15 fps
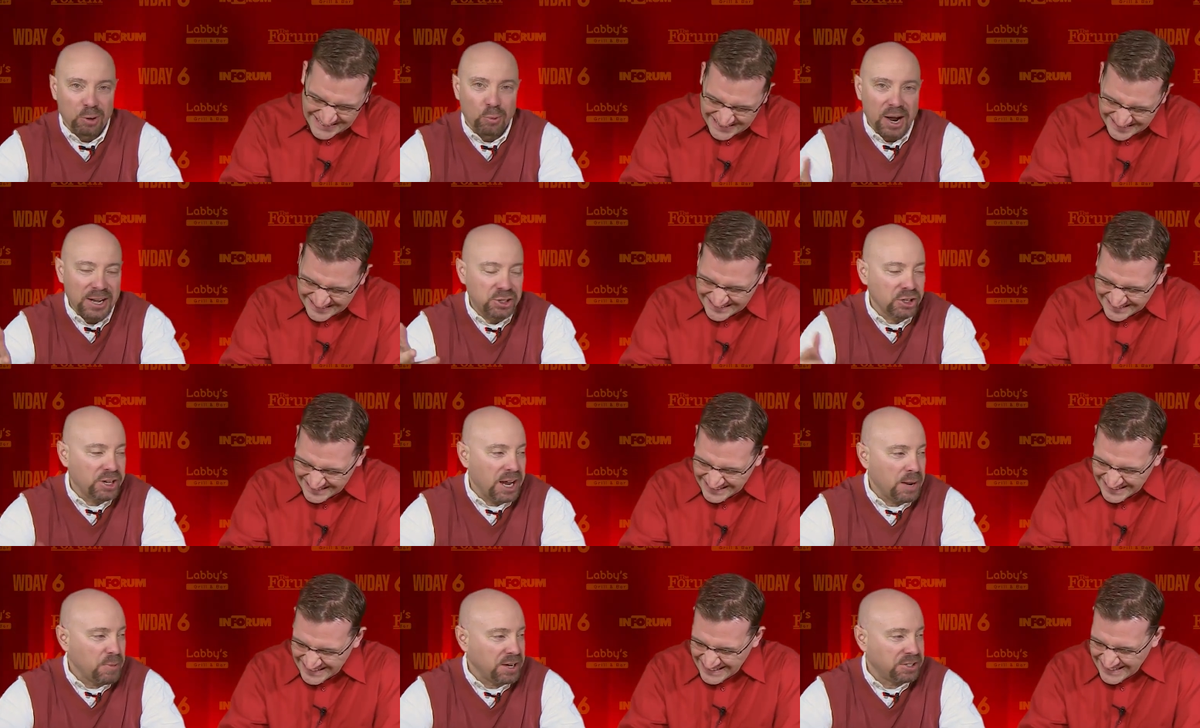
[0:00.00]
Speaker 1: or watch
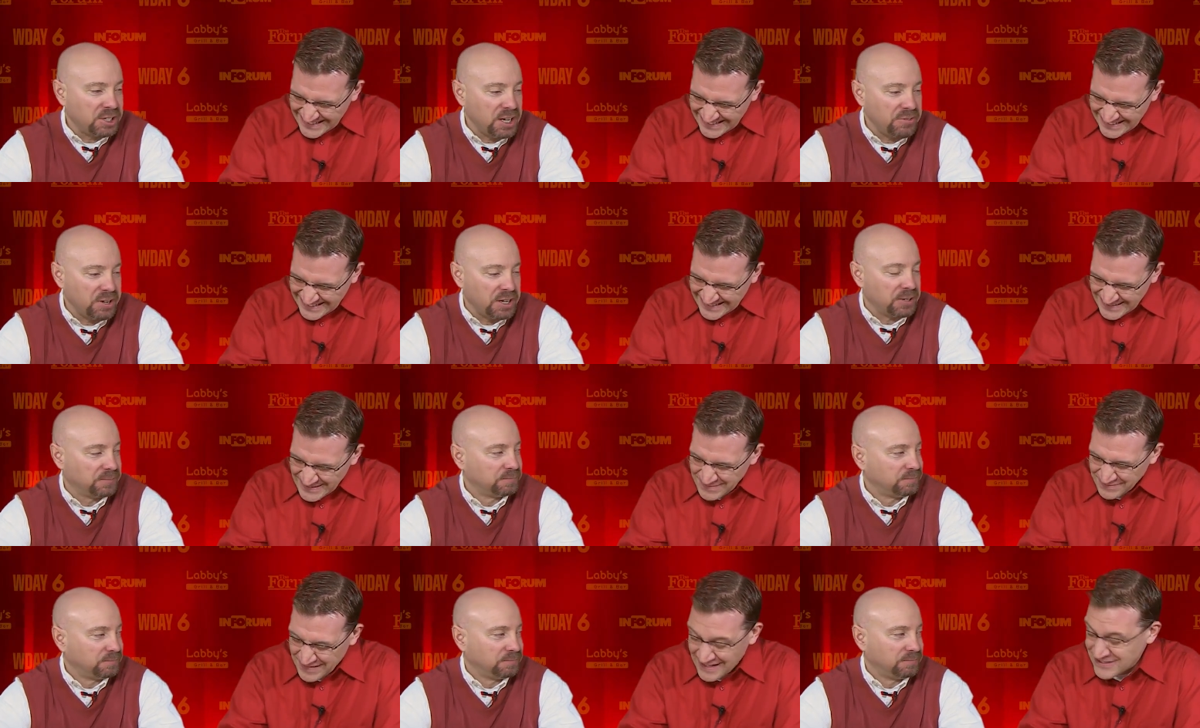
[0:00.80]
a game on
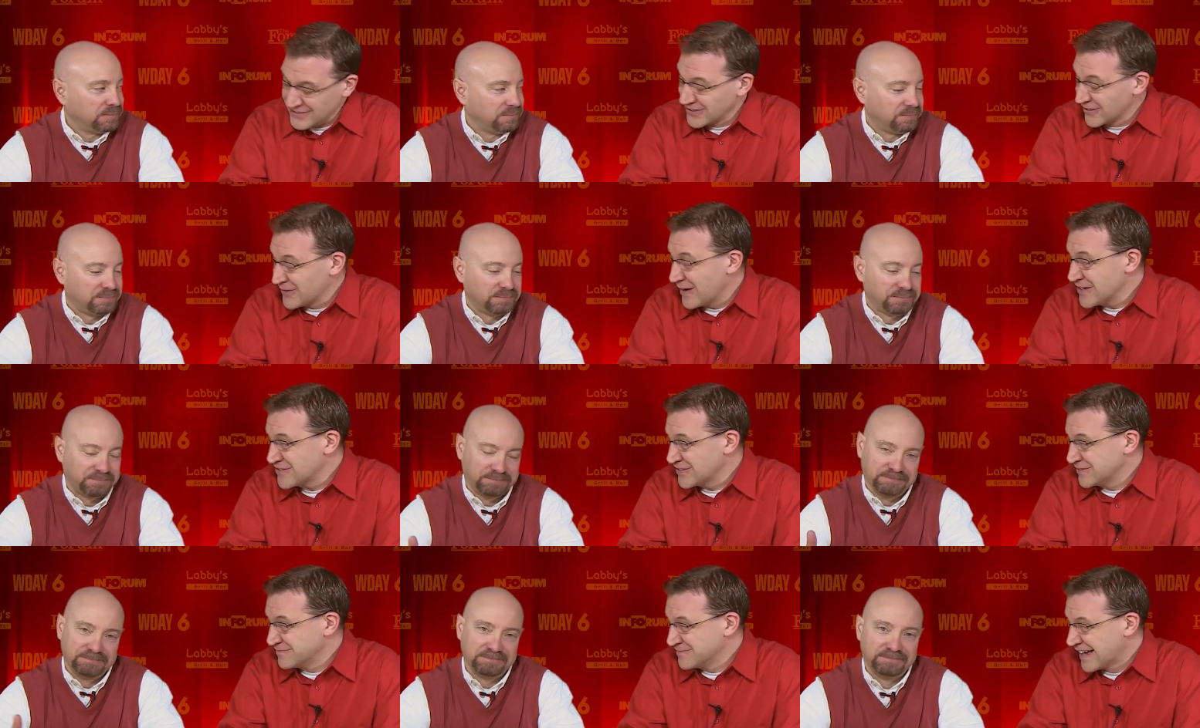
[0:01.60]
TV?
Speaker 2: That's a good
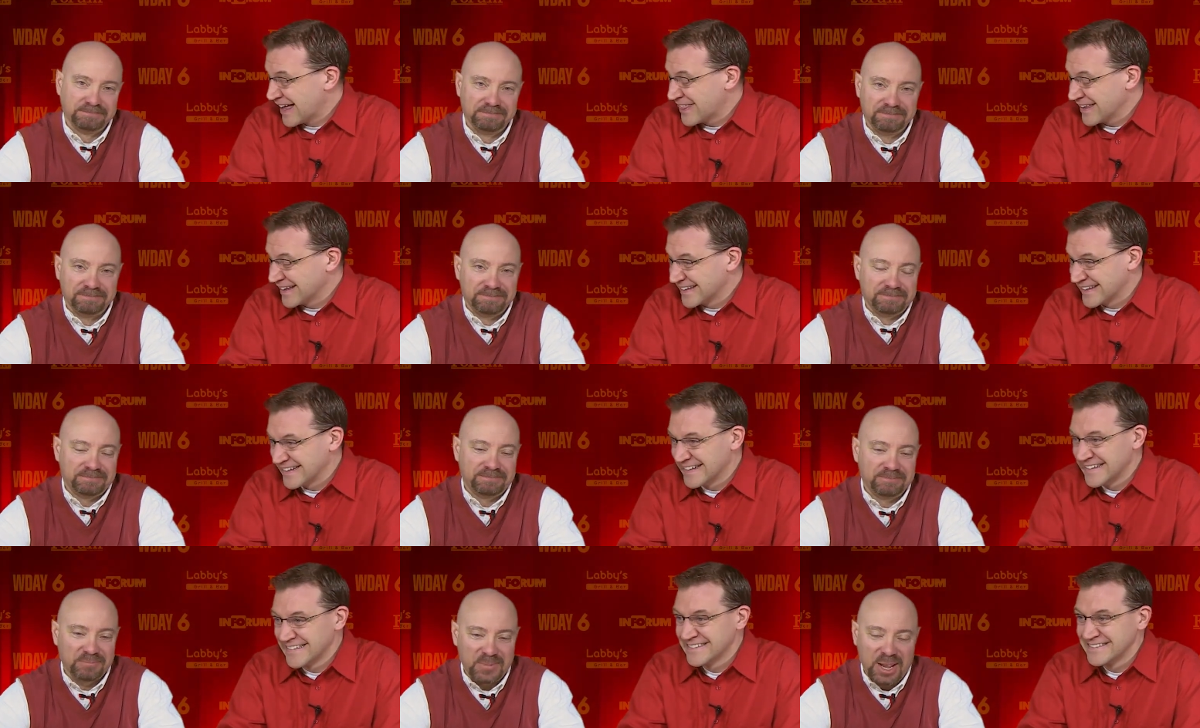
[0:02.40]
question. I
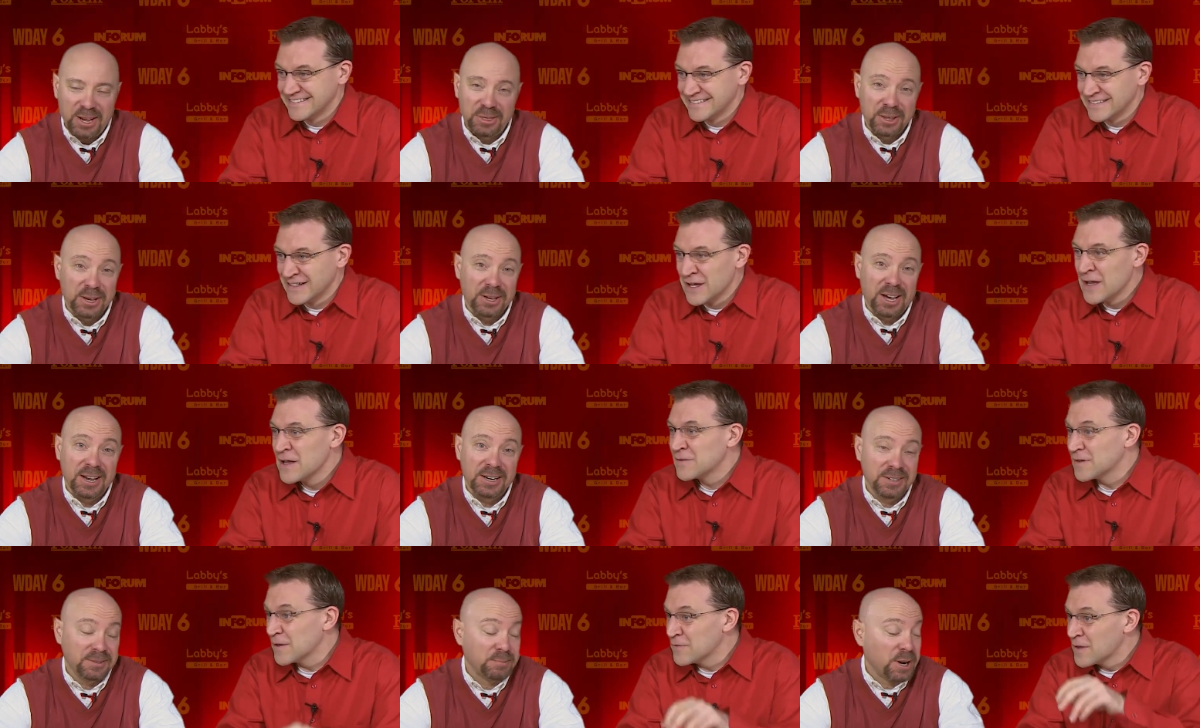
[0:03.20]
think. Uh, I think
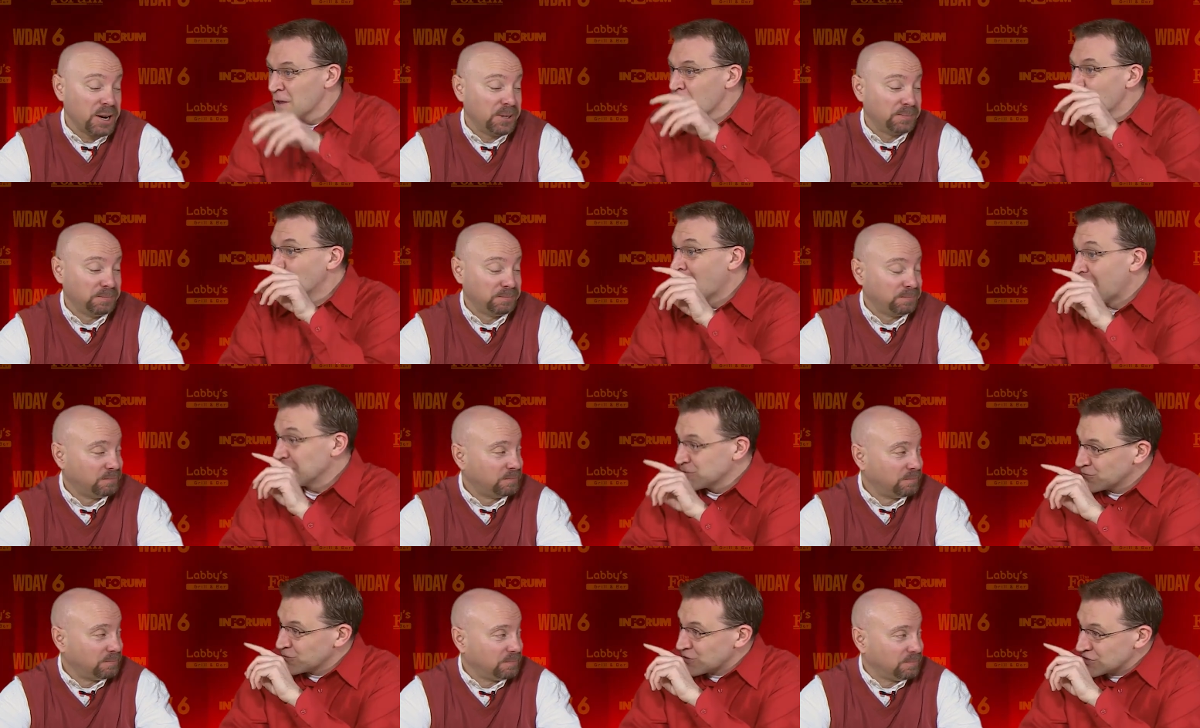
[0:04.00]
I'm right.
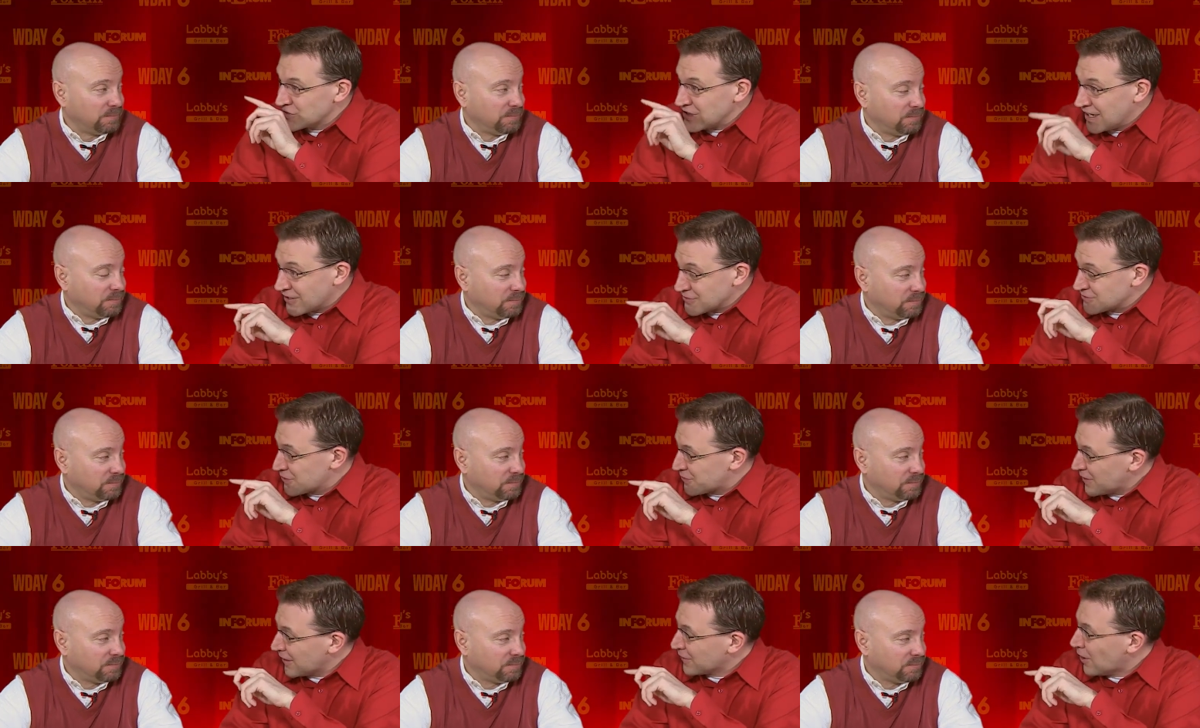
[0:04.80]
Now, well, see,
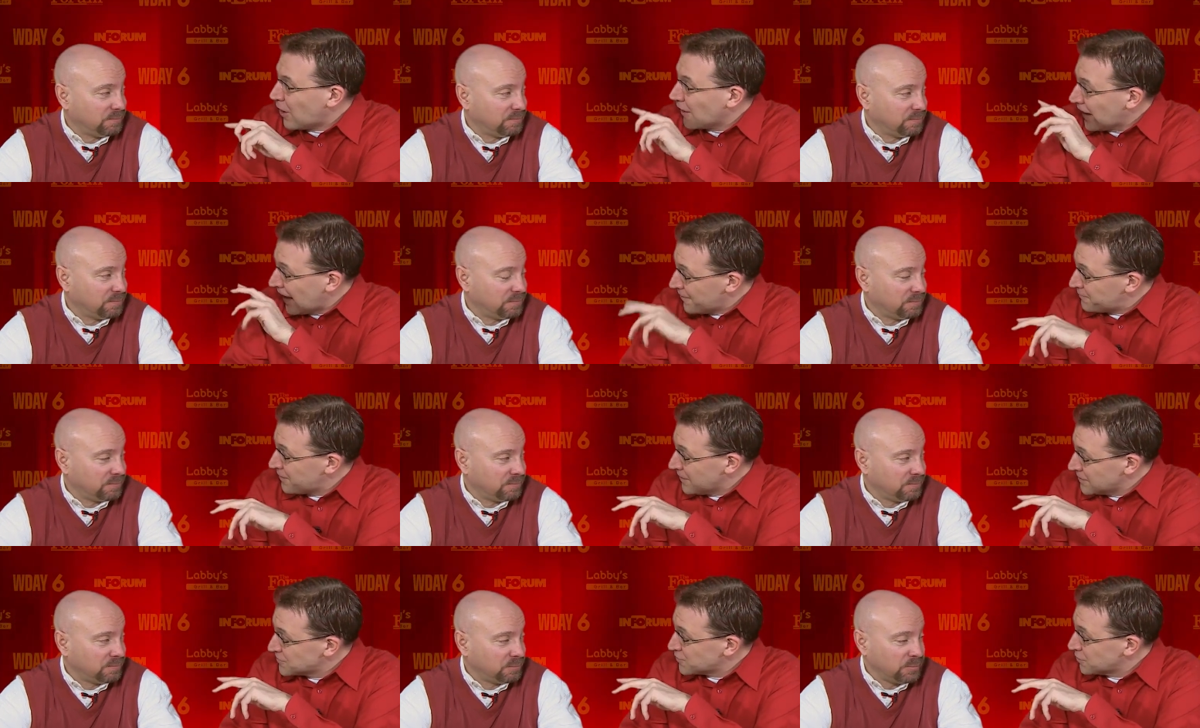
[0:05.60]
here's the thing, though. A lot
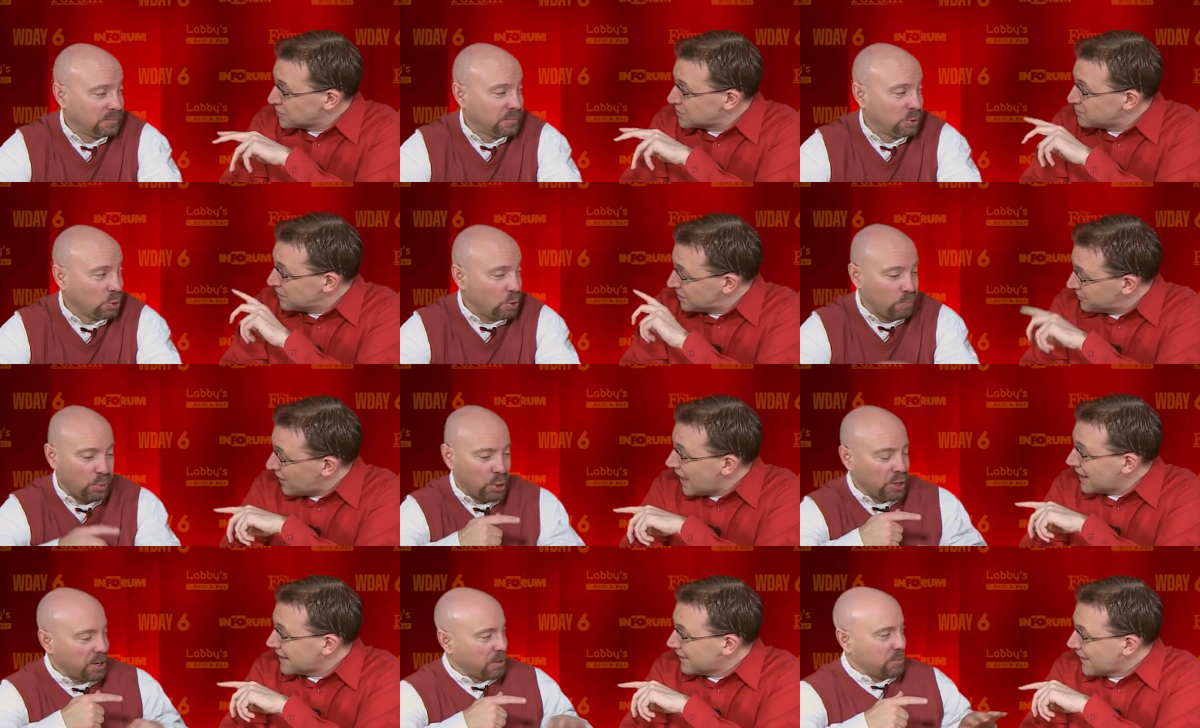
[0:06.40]
of fans would be Don't
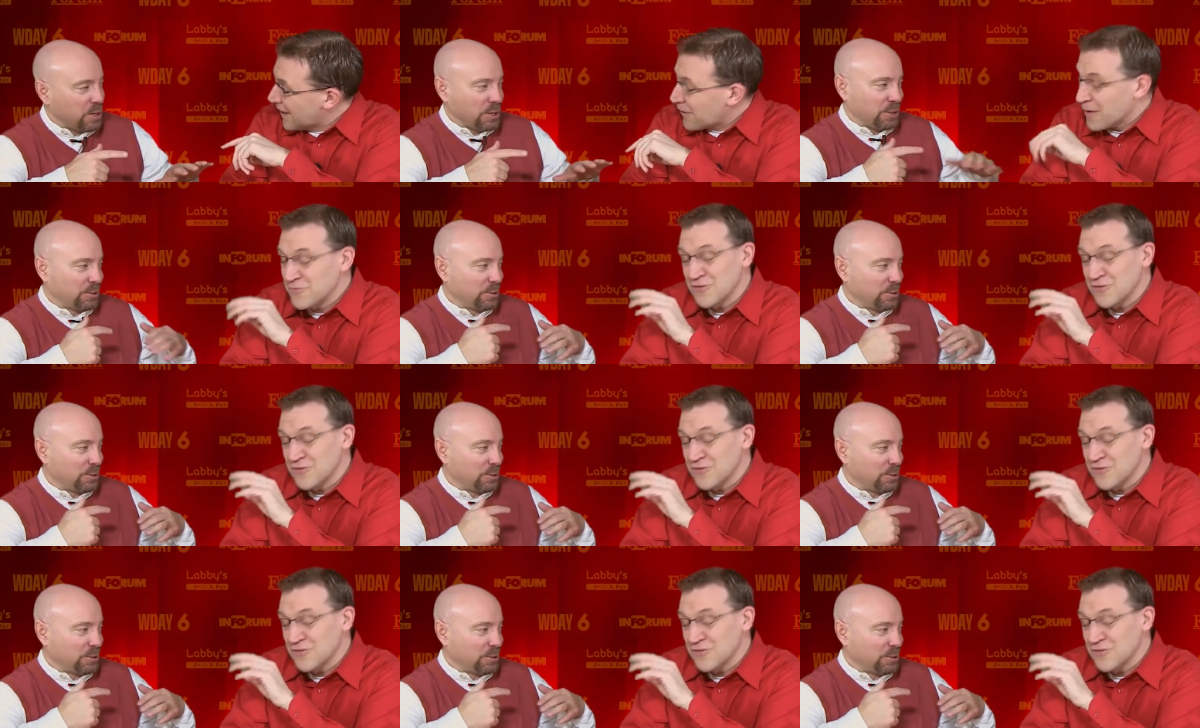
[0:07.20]
divided on that.